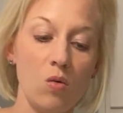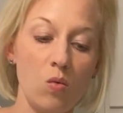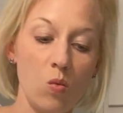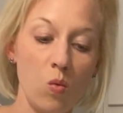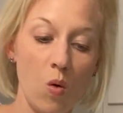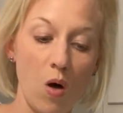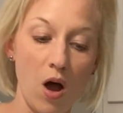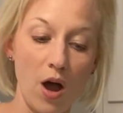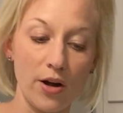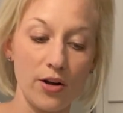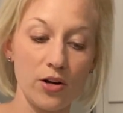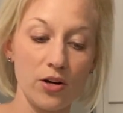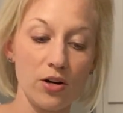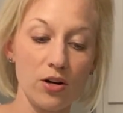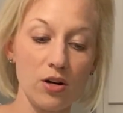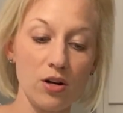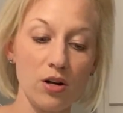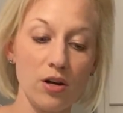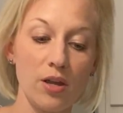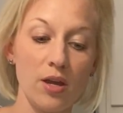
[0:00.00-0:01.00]

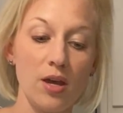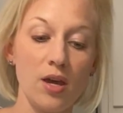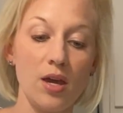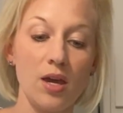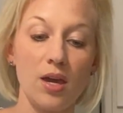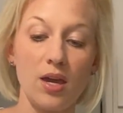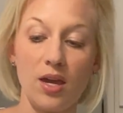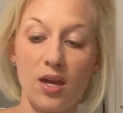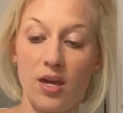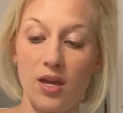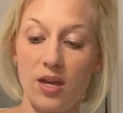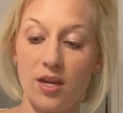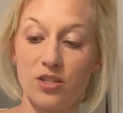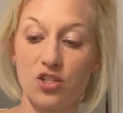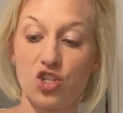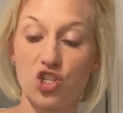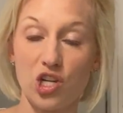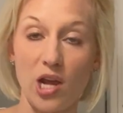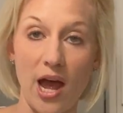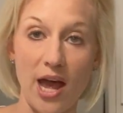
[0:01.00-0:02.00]
water
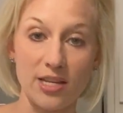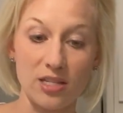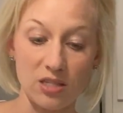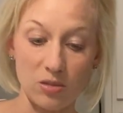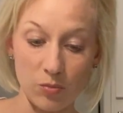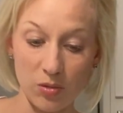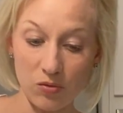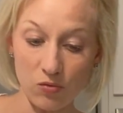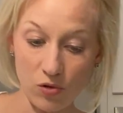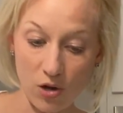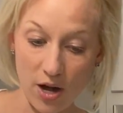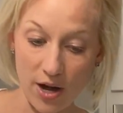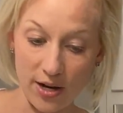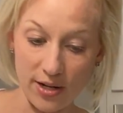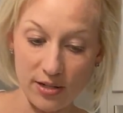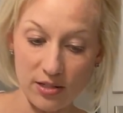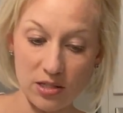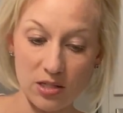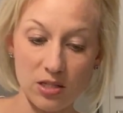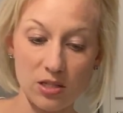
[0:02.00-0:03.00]
and jasmine
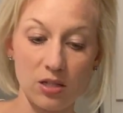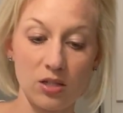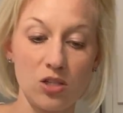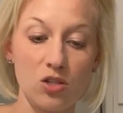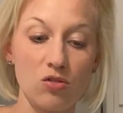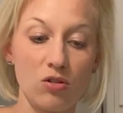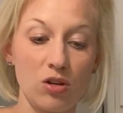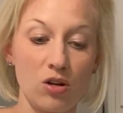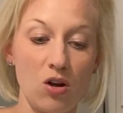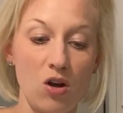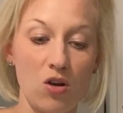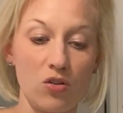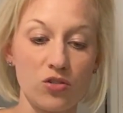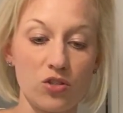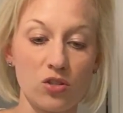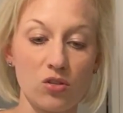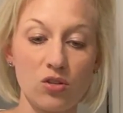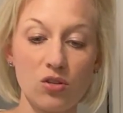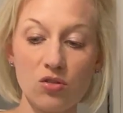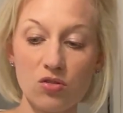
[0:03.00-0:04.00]
rice. You can
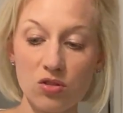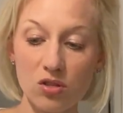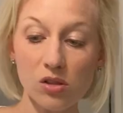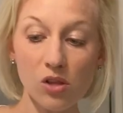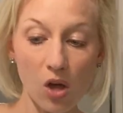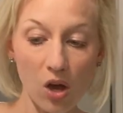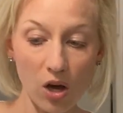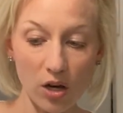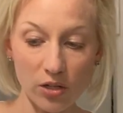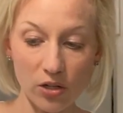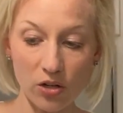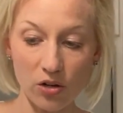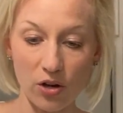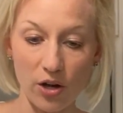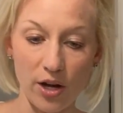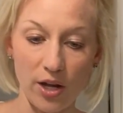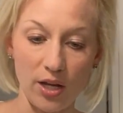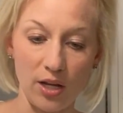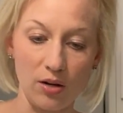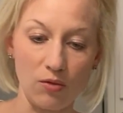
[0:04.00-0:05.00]
also use long
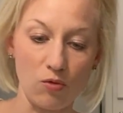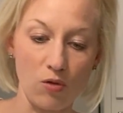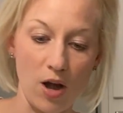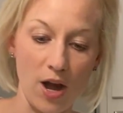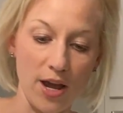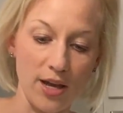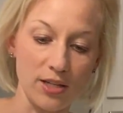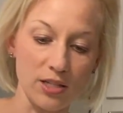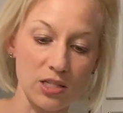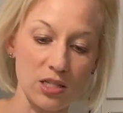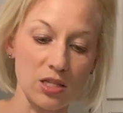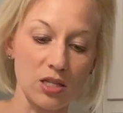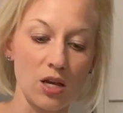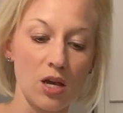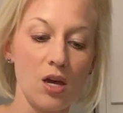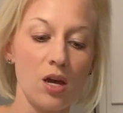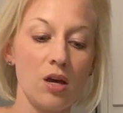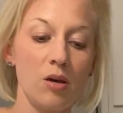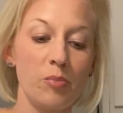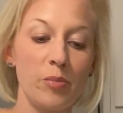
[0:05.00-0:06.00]
grain rice,
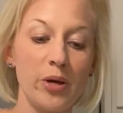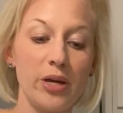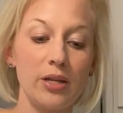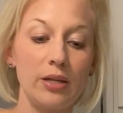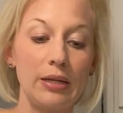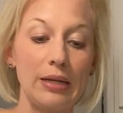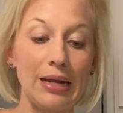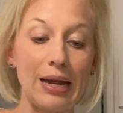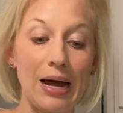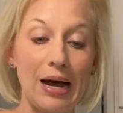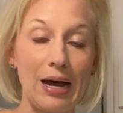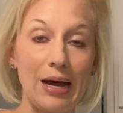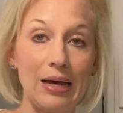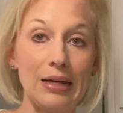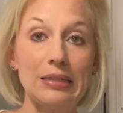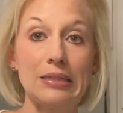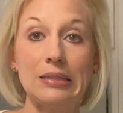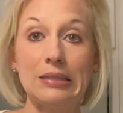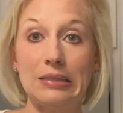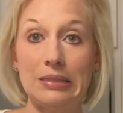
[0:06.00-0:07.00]
but not
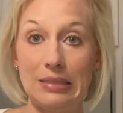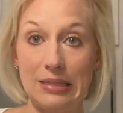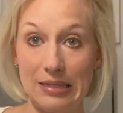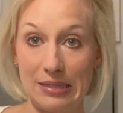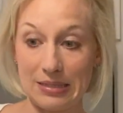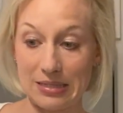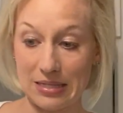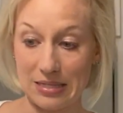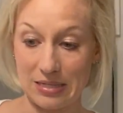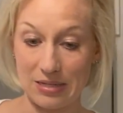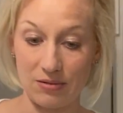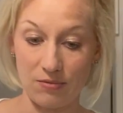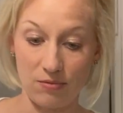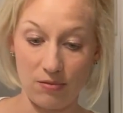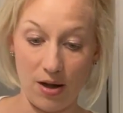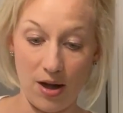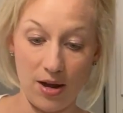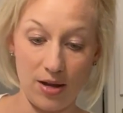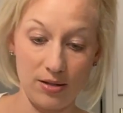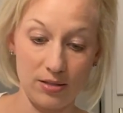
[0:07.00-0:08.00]
instant
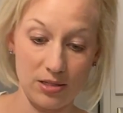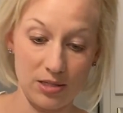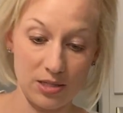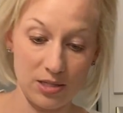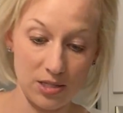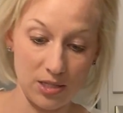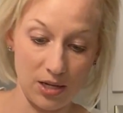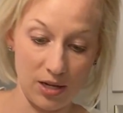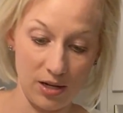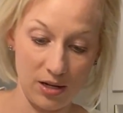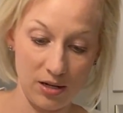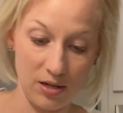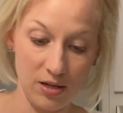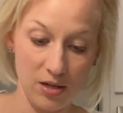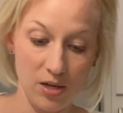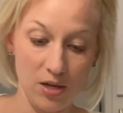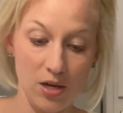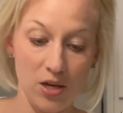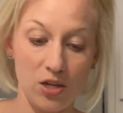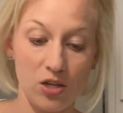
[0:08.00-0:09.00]
rice.
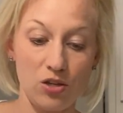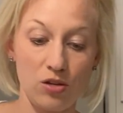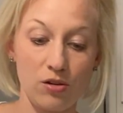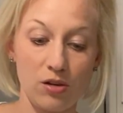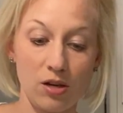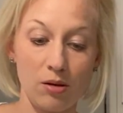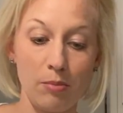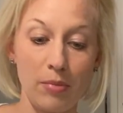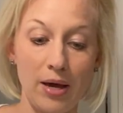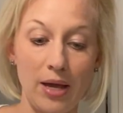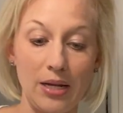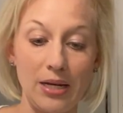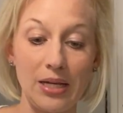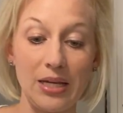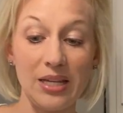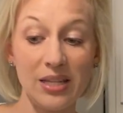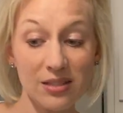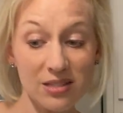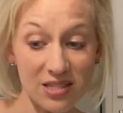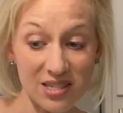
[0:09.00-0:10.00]
You combine
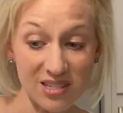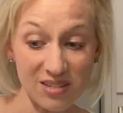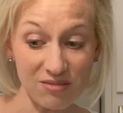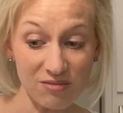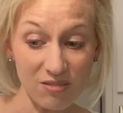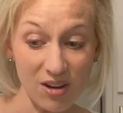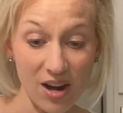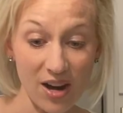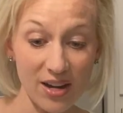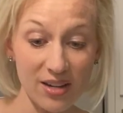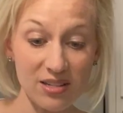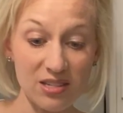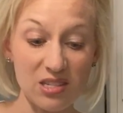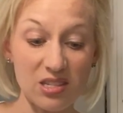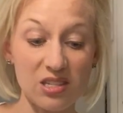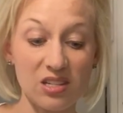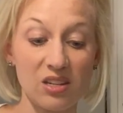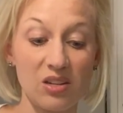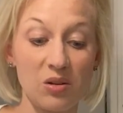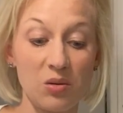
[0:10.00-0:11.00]
instant rice
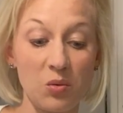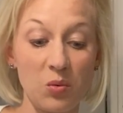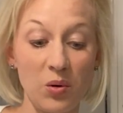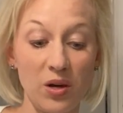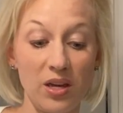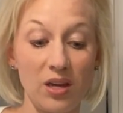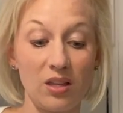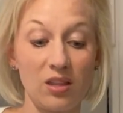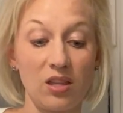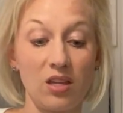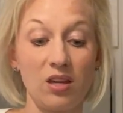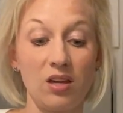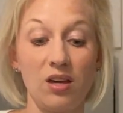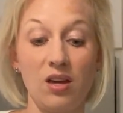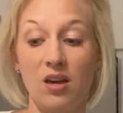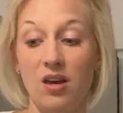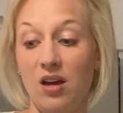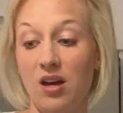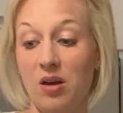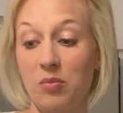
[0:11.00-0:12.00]
with
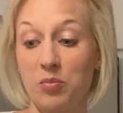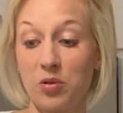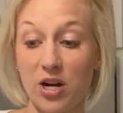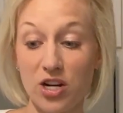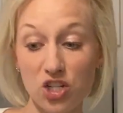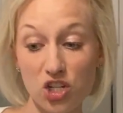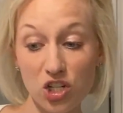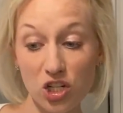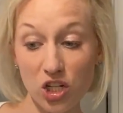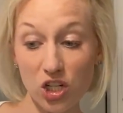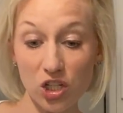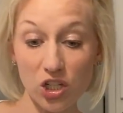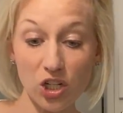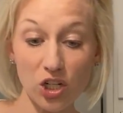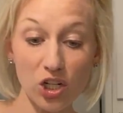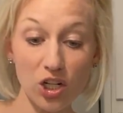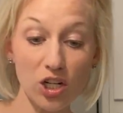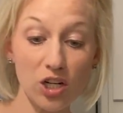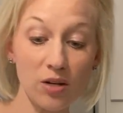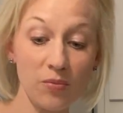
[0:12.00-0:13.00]
a pressure
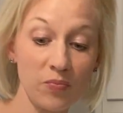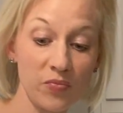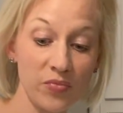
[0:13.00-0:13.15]
cooker